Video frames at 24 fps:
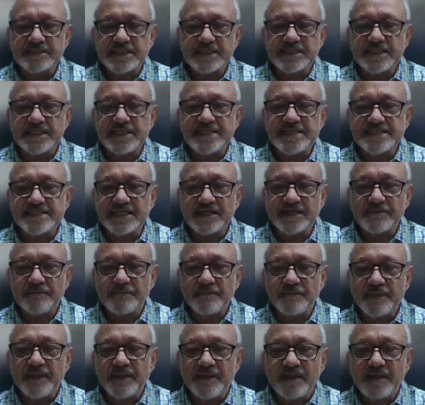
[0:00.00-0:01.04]
It is the
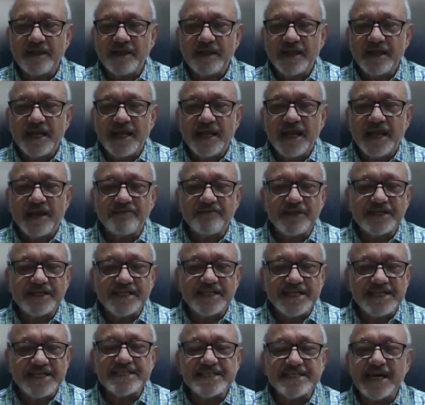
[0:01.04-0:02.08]
teacher. If the
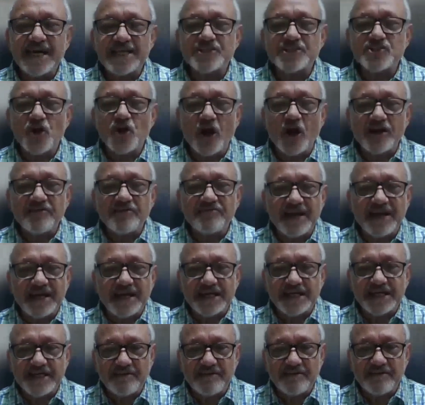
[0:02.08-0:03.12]
teacher is not
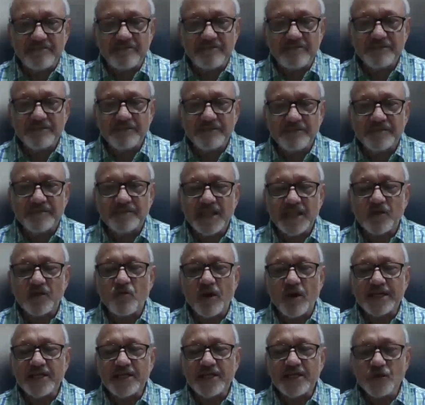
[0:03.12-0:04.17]
effective,
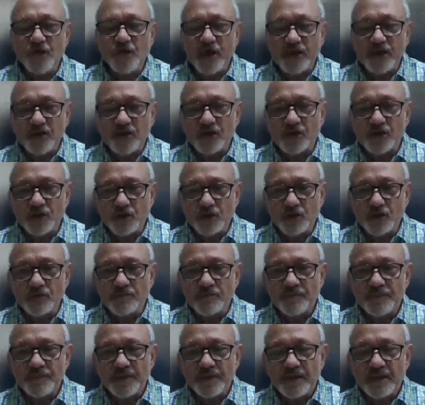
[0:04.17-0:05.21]
then what are you going to
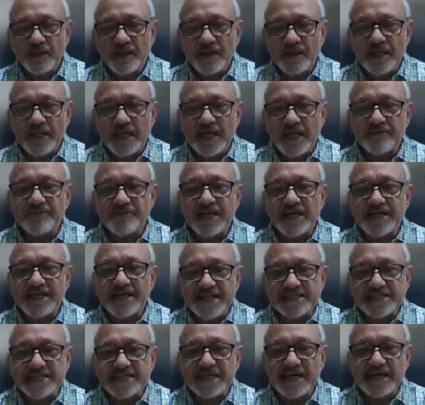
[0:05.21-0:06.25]
do? If the
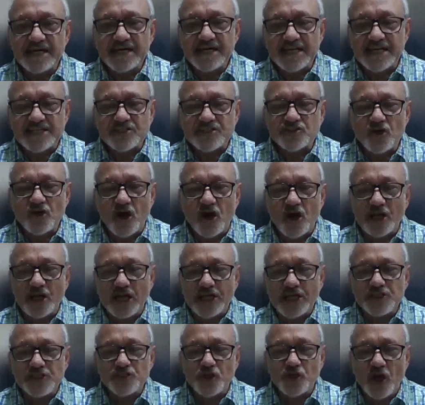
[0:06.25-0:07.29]
teacher does not
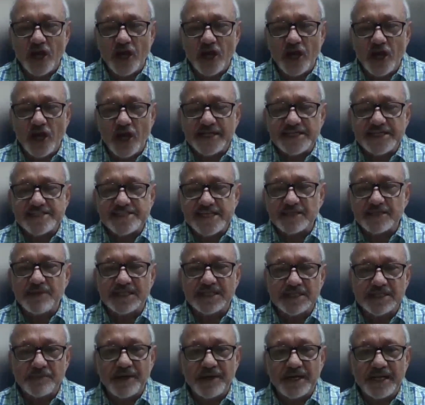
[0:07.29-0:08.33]
enjoy
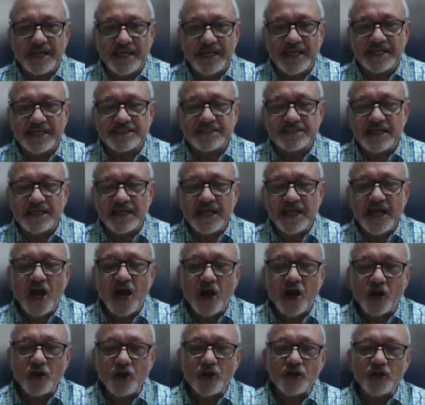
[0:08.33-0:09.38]
teaching mathematics,
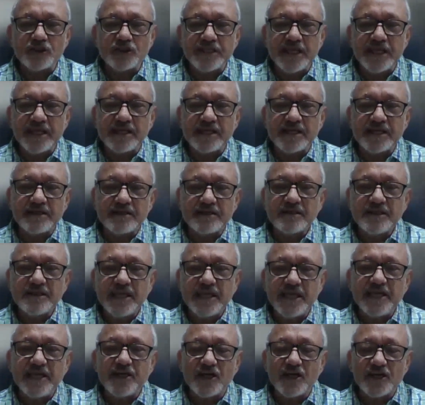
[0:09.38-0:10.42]
how do you think
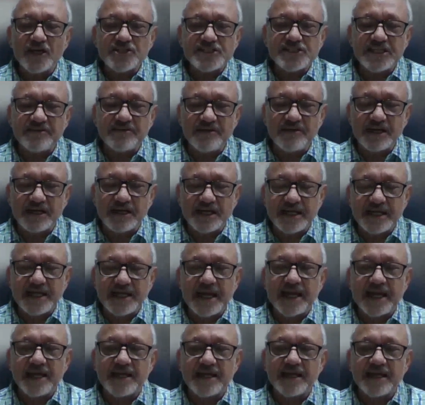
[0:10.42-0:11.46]
he or she will
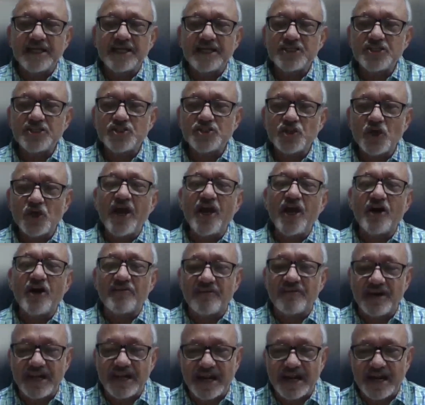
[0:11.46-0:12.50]
create joy
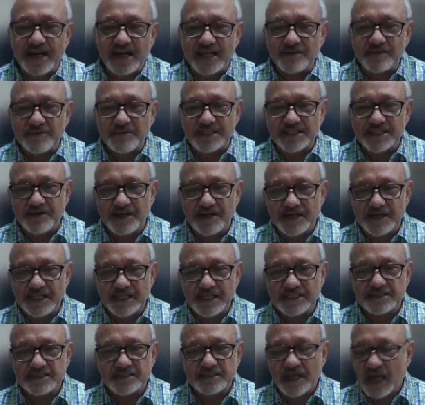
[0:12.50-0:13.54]
of learning
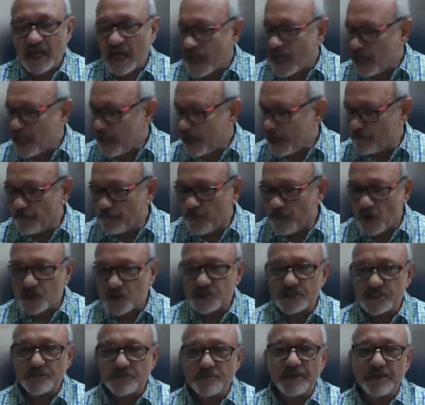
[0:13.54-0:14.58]
mathematics?
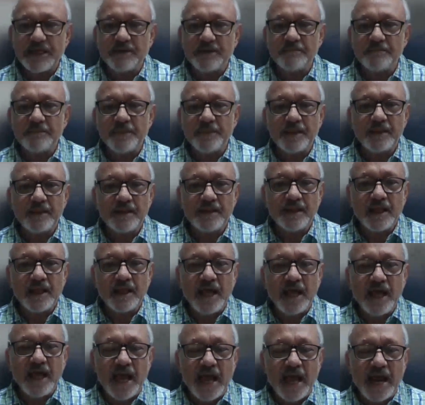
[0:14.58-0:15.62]
Impossible.
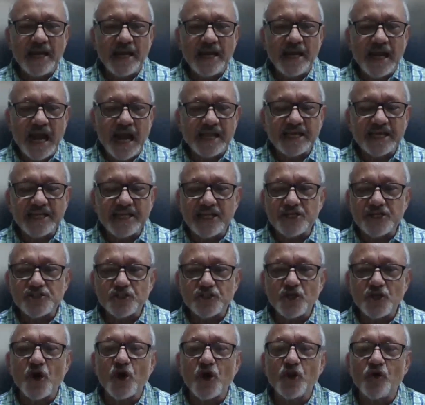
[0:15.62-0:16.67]
And I can
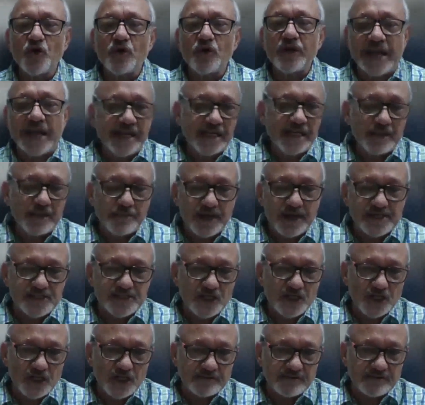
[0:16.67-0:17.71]
assure you
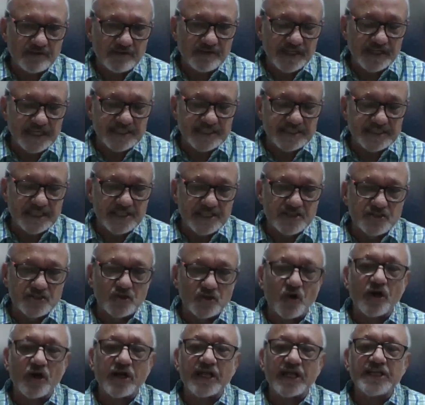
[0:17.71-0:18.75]
90% of our teachers
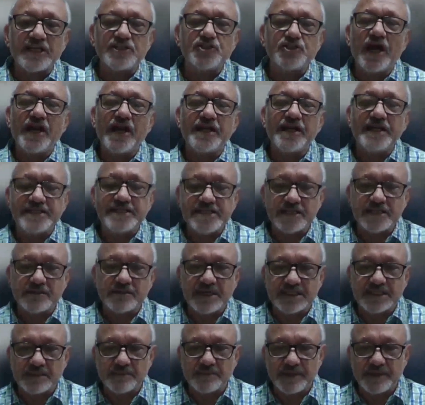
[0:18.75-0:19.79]
don't enjoy teaching
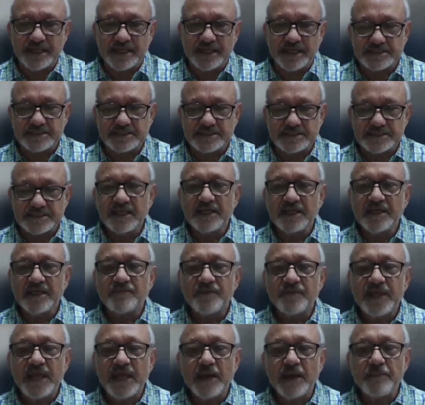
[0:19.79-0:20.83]
mathematics.
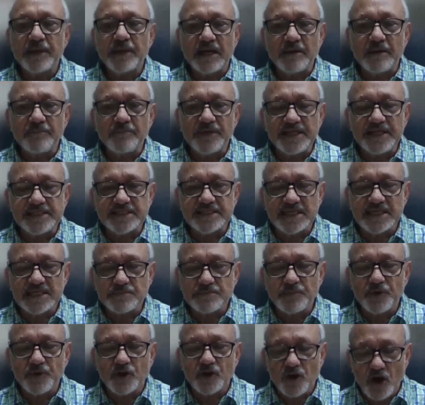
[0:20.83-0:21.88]
They have become
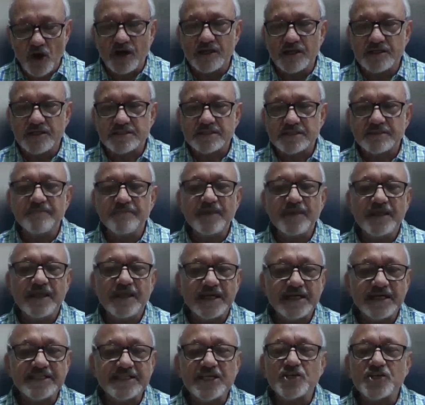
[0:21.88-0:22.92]
teachers because
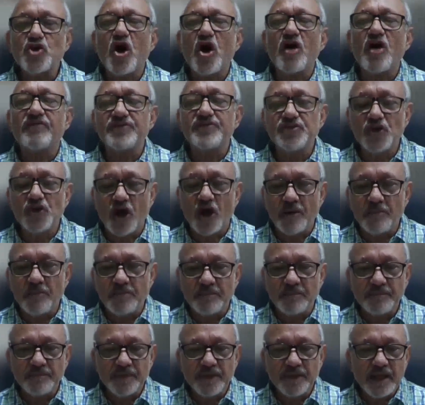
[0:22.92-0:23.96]
it is a soft
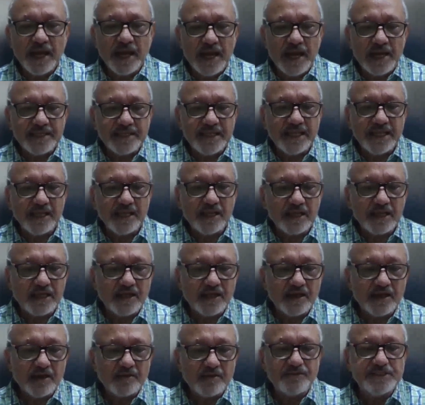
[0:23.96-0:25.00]
job. I think
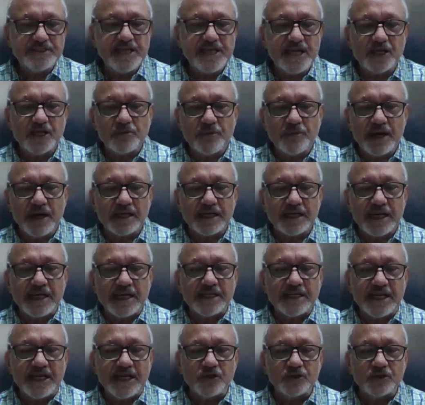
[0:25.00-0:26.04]
Vijay Kumar
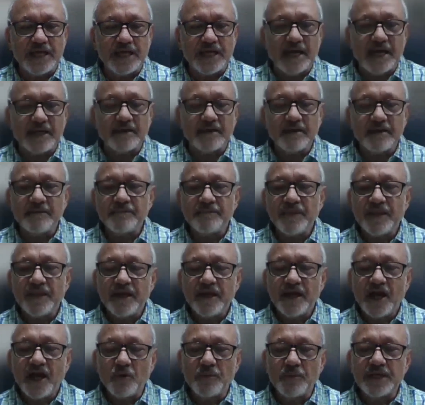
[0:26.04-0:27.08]
can tell you that
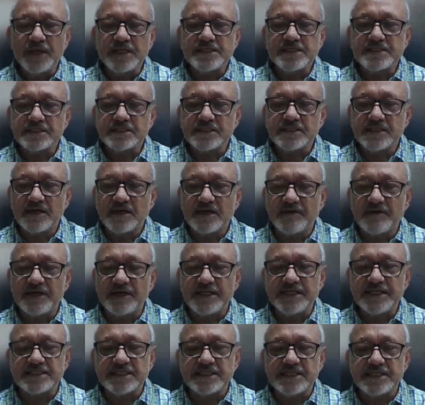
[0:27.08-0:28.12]
how much our
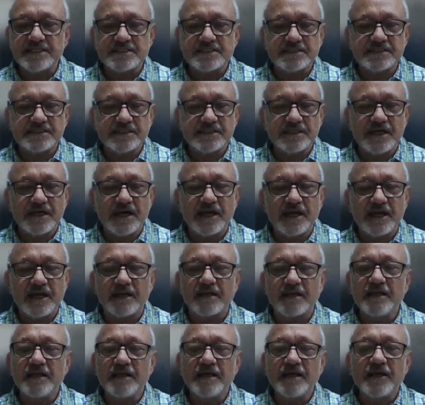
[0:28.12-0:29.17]
teachers are
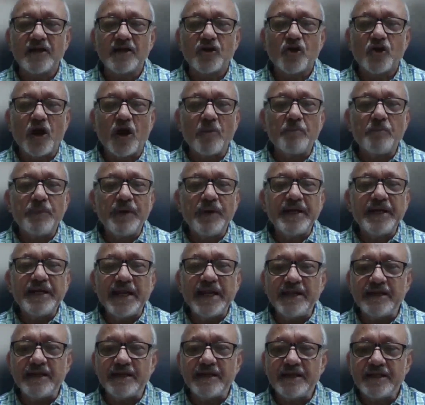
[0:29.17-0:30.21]

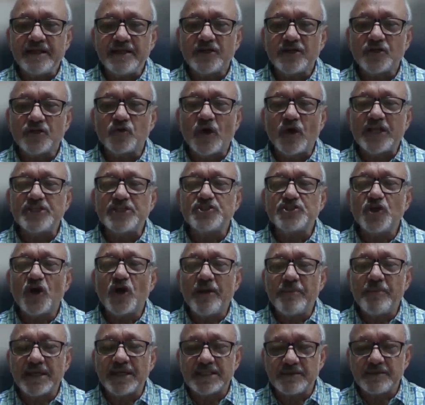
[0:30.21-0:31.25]
competent to
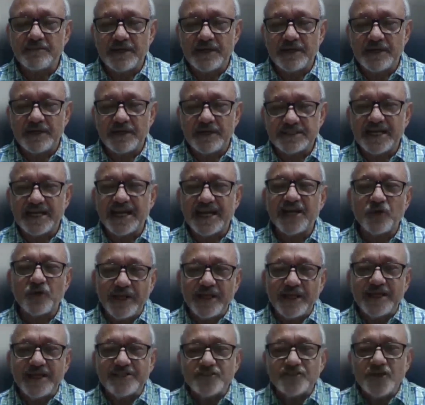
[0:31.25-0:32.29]
enjoy mathematics. They
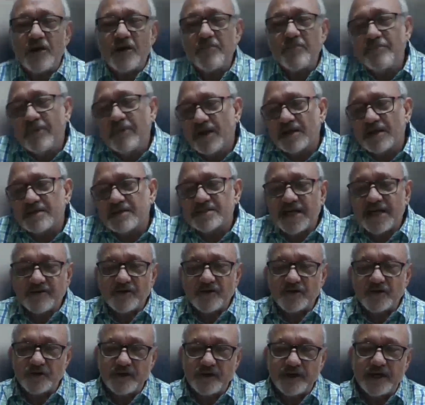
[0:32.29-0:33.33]
are doing it job because
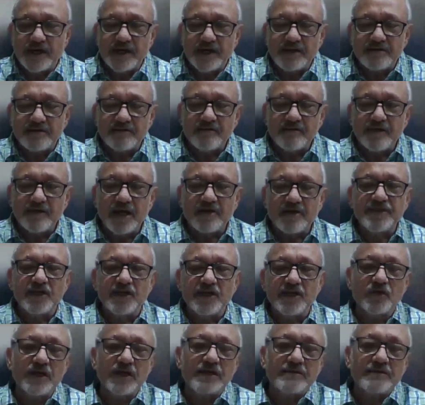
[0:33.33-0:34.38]
they have to do it. If
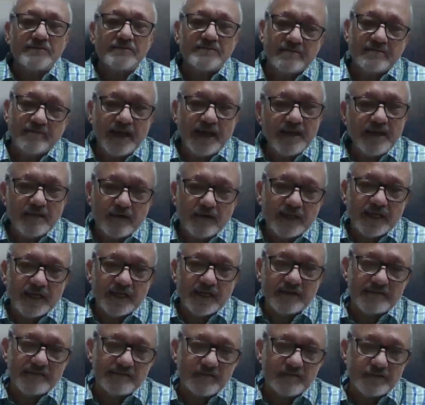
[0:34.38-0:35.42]
they do it well,
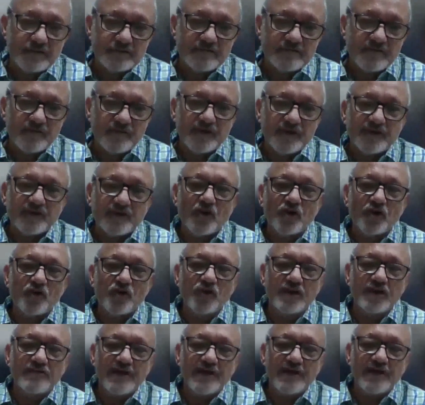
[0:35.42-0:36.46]
okay. If they don't
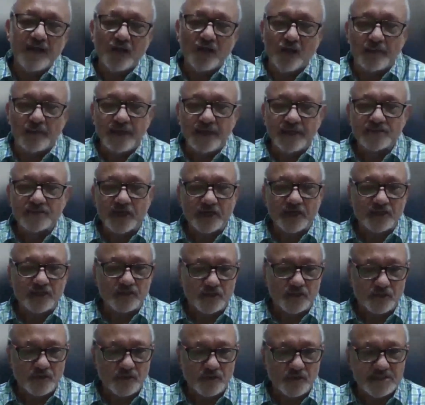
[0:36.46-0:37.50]
do it well, nobody is going
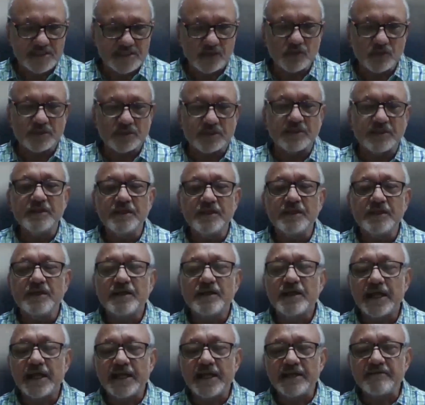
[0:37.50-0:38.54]
to throw us out
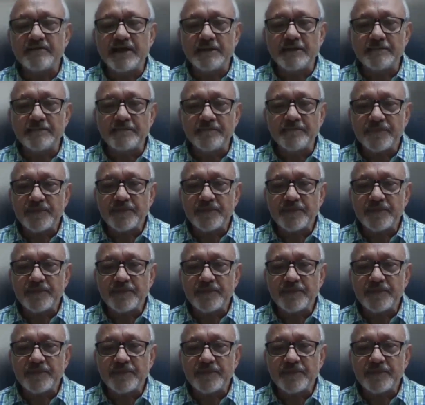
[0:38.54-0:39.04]
anyway.